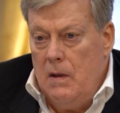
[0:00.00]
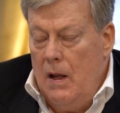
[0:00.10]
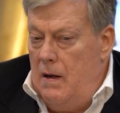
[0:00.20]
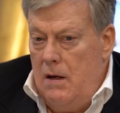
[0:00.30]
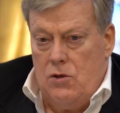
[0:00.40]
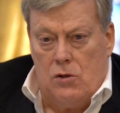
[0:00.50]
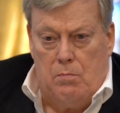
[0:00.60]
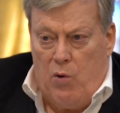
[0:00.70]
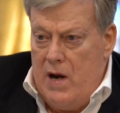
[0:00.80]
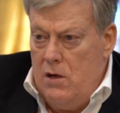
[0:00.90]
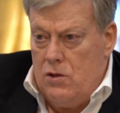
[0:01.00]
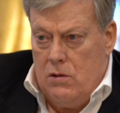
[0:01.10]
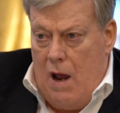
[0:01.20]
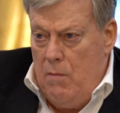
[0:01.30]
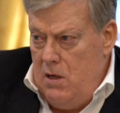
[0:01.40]
And he just brandished,
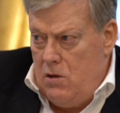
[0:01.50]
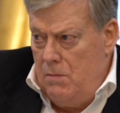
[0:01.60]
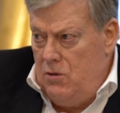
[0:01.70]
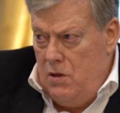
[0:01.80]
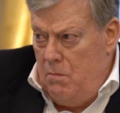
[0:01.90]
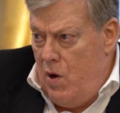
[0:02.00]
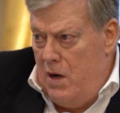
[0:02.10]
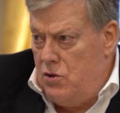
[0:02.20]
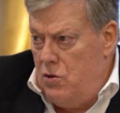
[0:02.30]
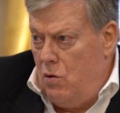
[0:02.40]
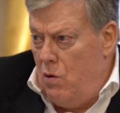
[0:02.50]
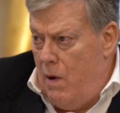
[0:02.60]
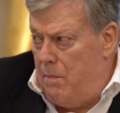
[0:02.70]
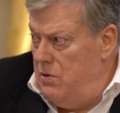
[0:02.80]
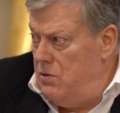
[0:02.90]
how many times has he brandished nuclear
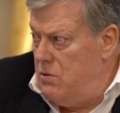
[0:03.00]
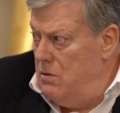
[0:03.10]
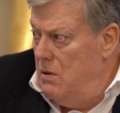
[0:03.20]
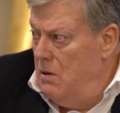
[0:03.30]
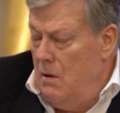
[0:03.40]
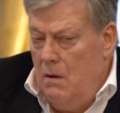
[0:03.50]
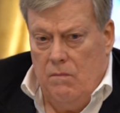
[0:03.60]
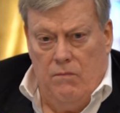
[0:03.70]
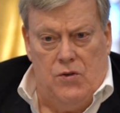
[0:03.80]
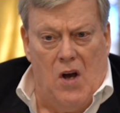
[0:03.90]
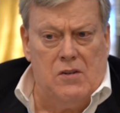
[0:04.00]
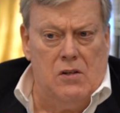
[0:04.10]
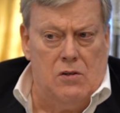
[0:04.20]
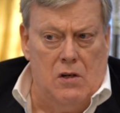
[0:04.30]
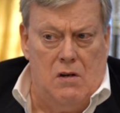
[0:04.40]
weapons?
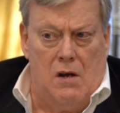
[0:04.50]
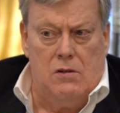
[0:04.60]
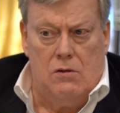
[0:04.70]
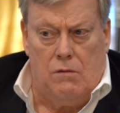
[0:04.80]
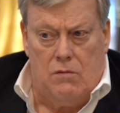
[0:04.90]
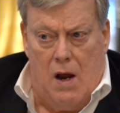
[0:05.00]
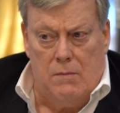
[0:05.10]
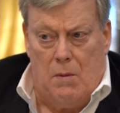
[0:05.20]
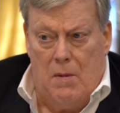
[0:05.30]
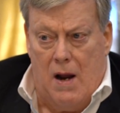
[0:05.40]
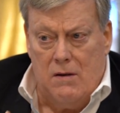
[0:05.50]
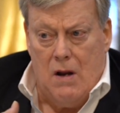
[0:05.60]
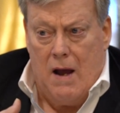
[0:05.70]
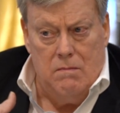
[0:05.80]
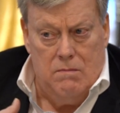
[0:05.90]
Dozens and dozens of times. I mean,
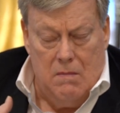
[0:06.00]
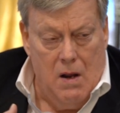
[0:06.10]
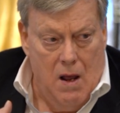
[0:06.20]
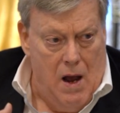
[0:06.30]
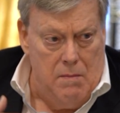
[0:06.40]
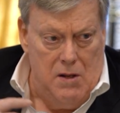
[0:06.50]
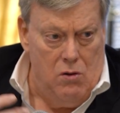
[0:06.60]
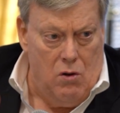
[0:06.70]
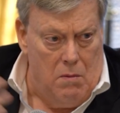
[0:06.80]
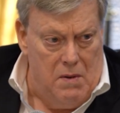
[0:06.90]
I'm in the nuclear